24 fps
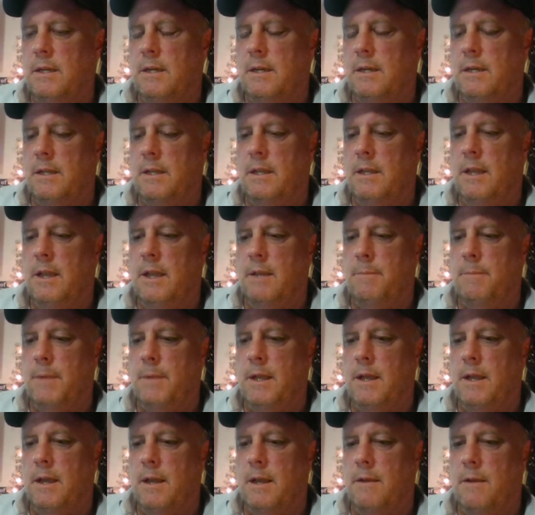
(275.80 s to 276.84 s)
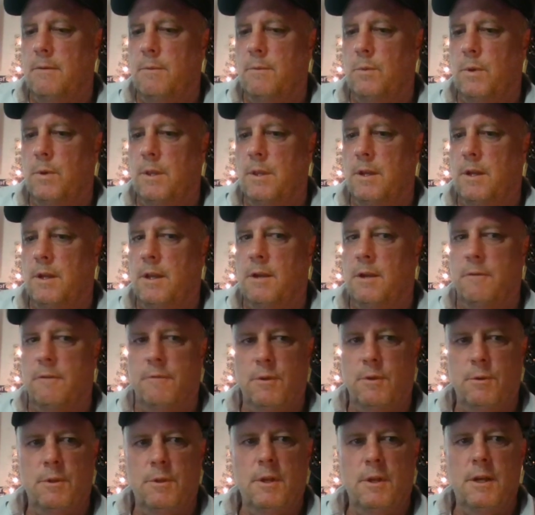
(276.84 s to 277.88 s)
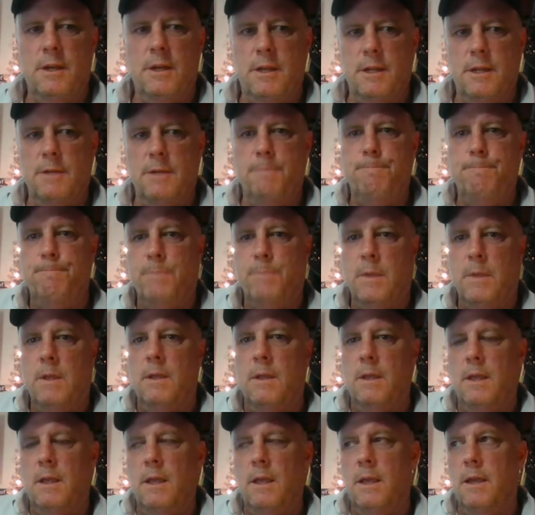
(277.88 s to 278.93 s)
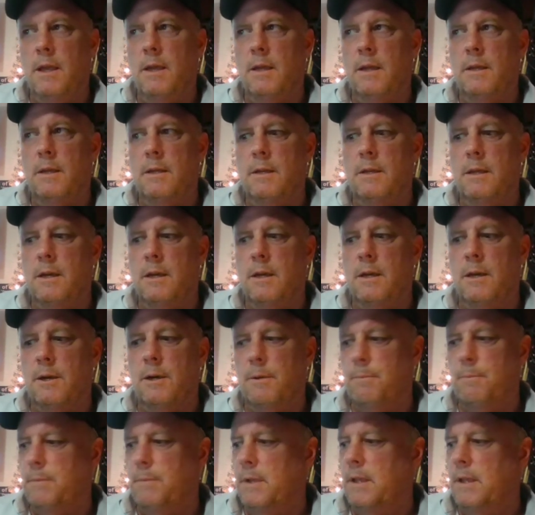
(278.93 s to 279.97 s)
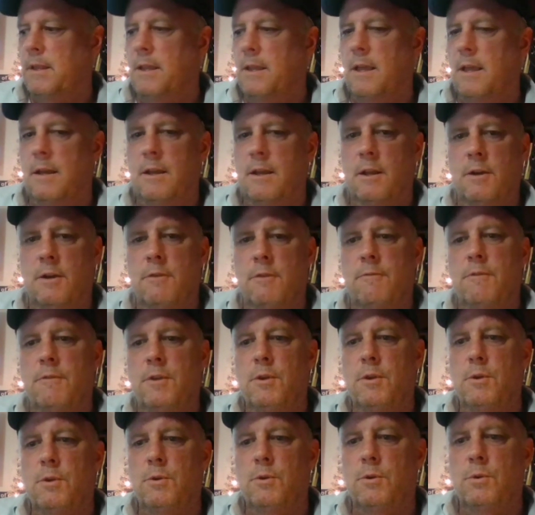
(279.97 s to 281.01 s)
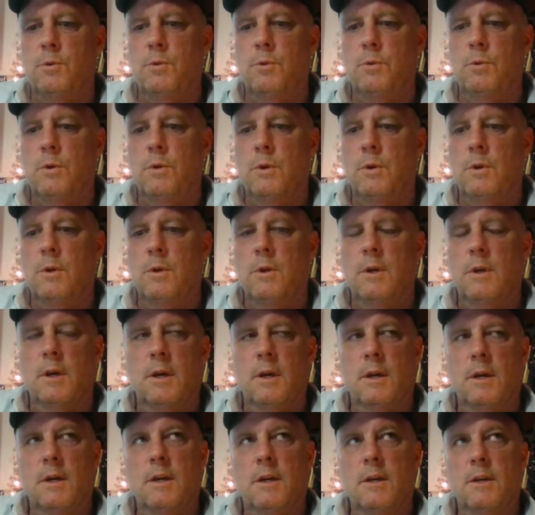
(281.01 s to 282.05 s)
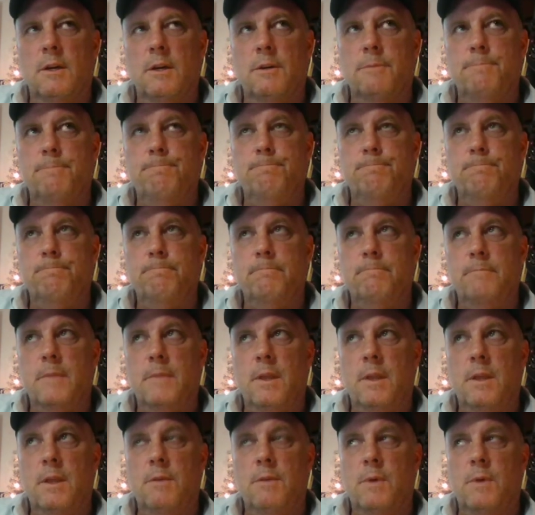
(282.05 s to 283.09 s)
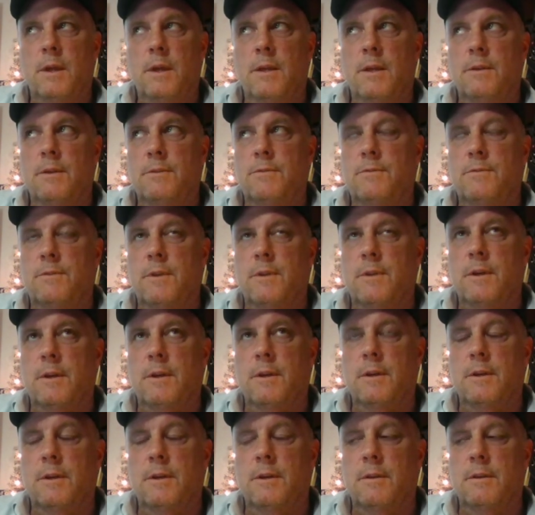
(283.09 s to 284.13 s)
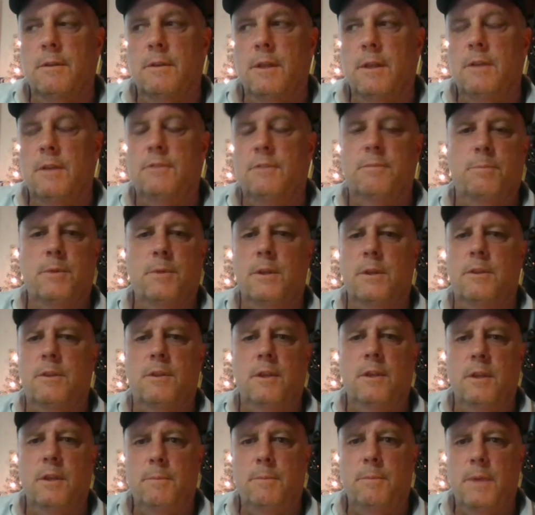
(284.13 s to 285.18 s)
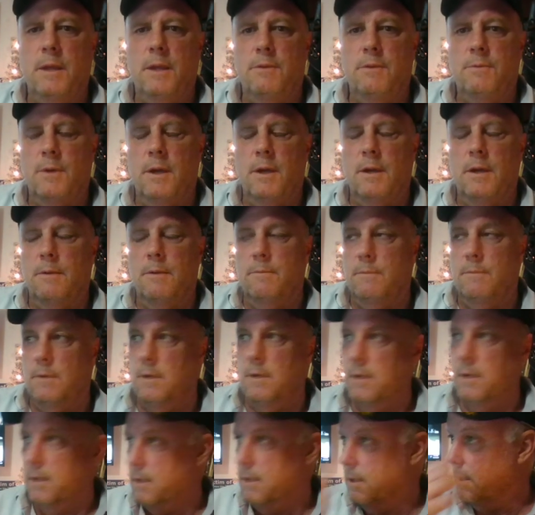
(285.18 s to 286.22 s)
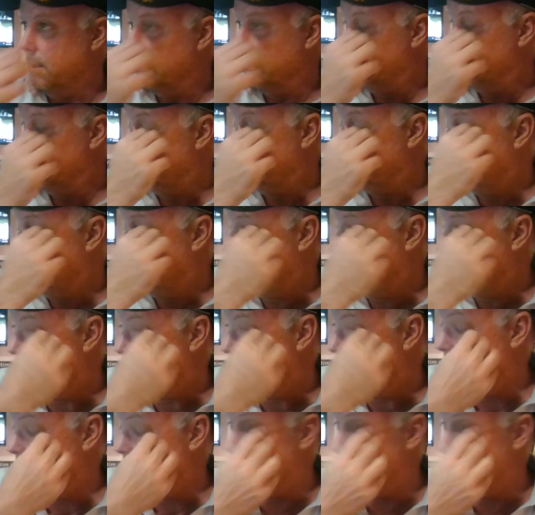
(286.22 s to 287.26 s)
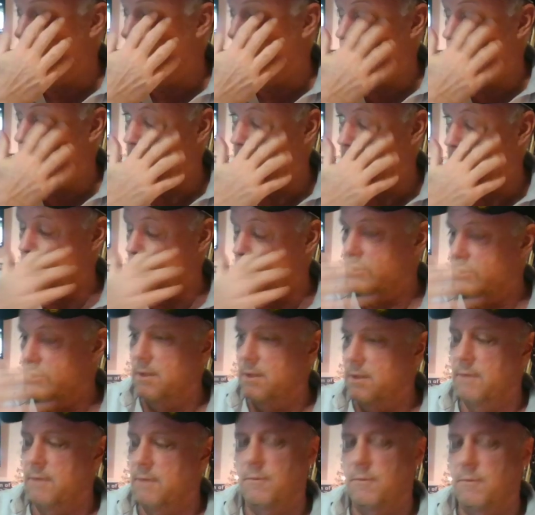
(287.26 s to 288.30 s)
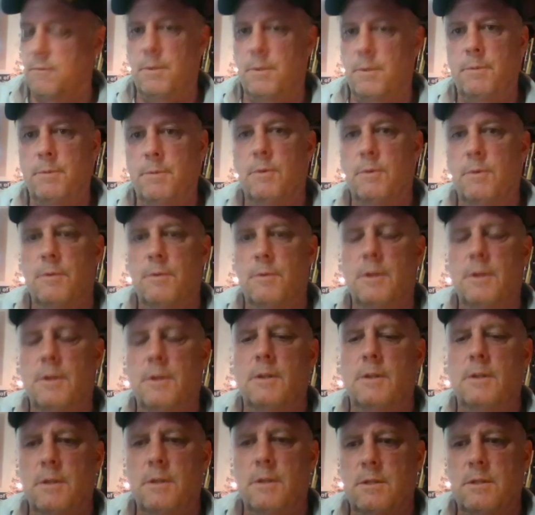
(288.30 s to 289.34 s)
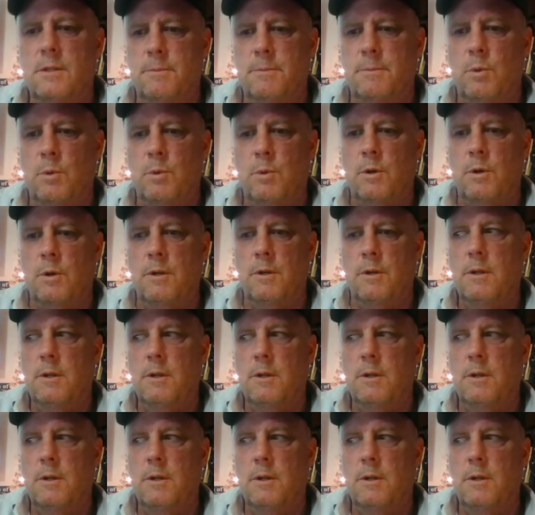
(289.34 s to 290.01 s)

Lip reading: He had me on with an interview that he did, and in that interview, he split the Patreon contributions for people that supported